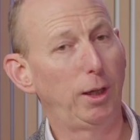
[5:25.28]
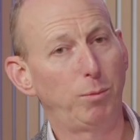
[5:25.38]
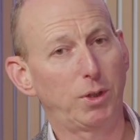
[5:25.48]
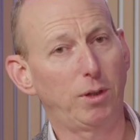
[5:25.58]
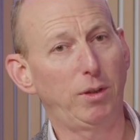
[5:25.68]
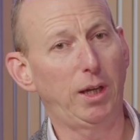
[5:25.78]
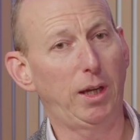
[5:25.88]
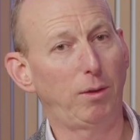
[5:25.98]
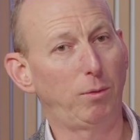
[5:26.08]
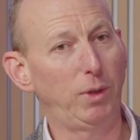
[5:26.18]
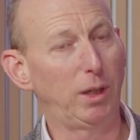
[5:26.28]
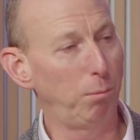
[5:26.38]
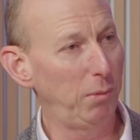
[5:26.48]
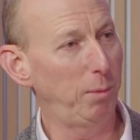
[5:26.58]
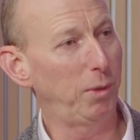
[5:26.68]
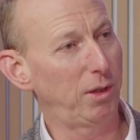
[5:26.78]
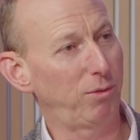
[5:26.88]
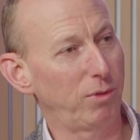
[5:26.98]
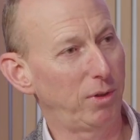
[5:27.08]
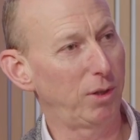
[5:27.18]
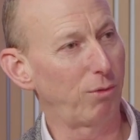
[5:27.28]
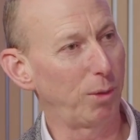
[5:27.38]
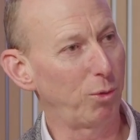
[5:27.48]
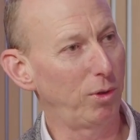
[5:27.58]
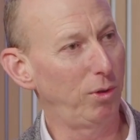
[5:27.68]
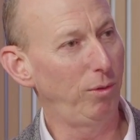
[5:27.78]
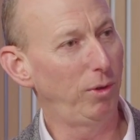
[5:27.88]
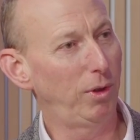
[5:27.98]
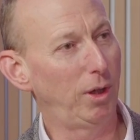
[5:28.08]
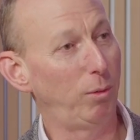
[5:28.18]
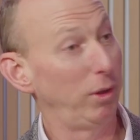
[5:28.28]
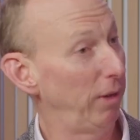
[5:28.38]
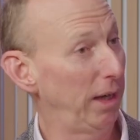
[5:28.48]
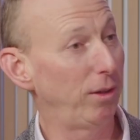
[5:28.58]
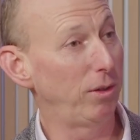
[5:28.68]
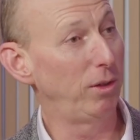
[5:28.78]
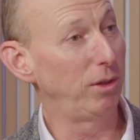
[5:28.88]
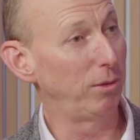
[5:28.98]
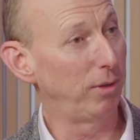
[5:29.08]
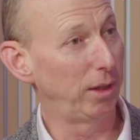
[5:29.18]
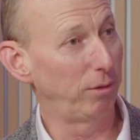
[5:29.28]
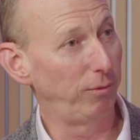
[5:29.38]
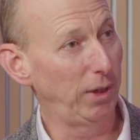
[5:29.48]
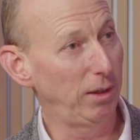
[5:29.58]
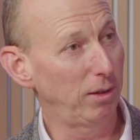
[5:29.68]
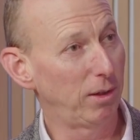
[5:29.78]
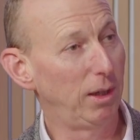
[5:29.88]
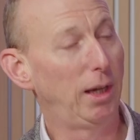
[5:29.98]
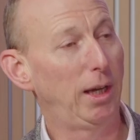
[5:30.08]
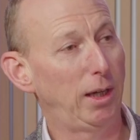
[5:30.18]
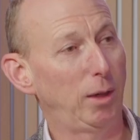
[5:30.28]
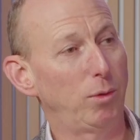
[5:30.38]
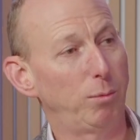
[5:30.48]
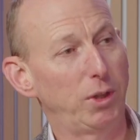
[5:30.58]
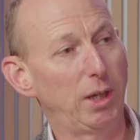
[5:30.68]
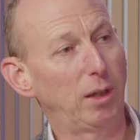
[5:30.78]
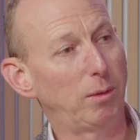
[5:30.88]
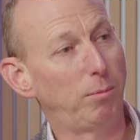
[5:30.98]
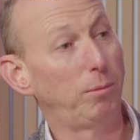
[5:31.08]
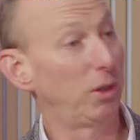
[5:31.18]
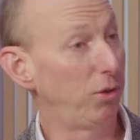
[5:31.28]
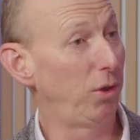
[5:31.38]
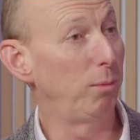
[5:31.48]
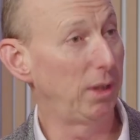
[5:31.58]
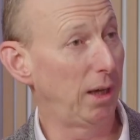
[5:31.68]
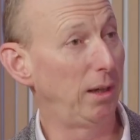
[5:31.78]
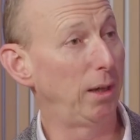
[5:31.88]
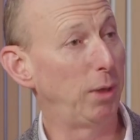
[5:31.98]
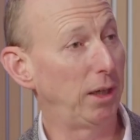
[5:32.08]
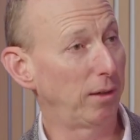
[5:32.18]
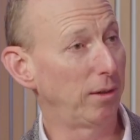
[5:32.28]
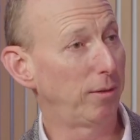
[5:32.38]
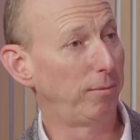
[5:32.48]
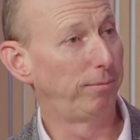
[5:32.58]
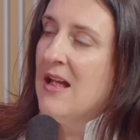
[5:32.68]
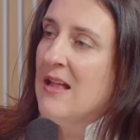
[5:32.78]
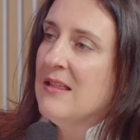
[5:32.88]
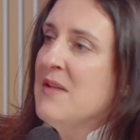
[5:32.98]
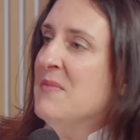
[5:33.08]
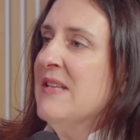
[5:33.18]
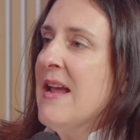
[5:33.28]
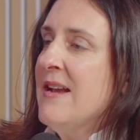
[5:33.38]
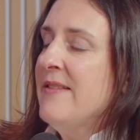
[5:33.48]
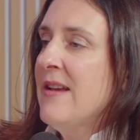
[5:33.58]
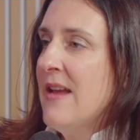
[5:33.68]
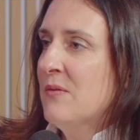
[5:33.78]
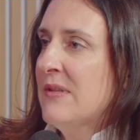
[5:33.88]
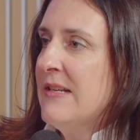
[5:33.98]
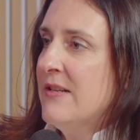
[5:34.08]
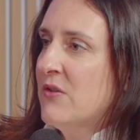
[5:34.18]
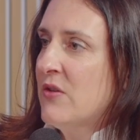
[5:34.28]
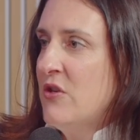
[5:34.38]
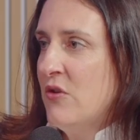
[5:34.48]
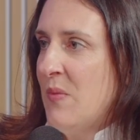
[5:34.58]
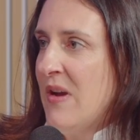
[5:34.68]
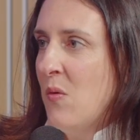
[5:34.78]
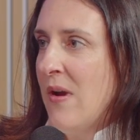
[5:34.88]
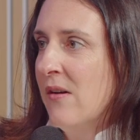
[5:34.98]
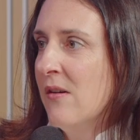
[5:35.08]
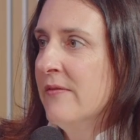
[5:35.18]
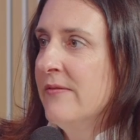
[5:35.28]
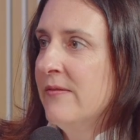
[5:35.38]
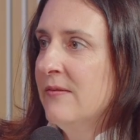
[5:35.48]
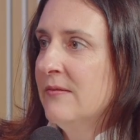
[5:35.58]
so that we can minimise disruption when there are outages or other events and help to protect consumers and our markets. Liam, is there anything else industry should be aware of?